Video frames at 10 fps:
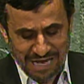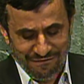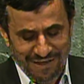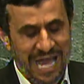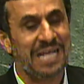
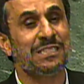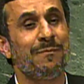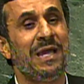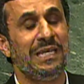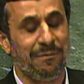cannot
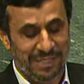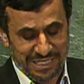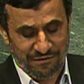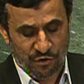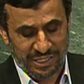in any
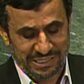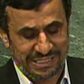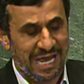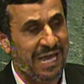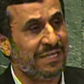way
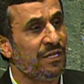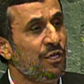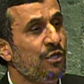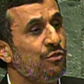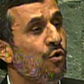
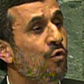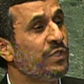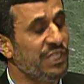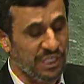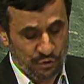justify
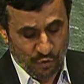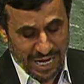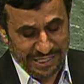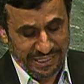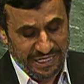
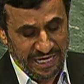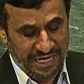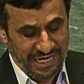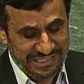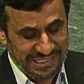continuation of the
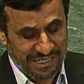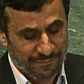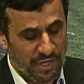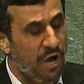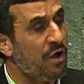present
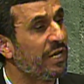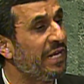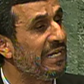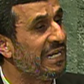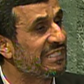
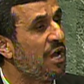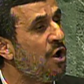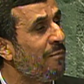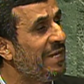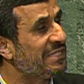oppressive
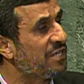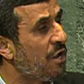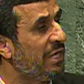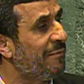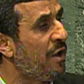
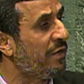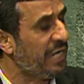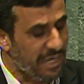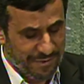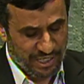international
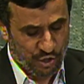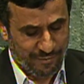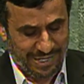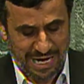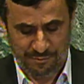
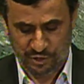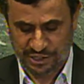order.